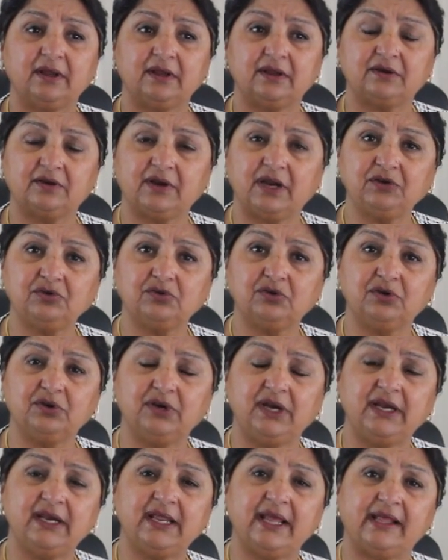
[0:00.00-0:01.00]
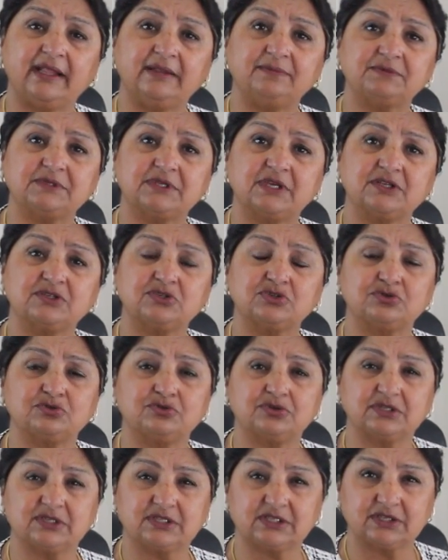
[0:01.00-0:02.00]
retrograde helps us
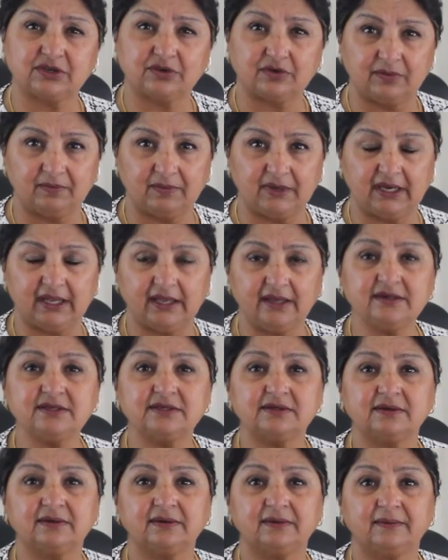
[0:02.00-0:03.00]
to discriminate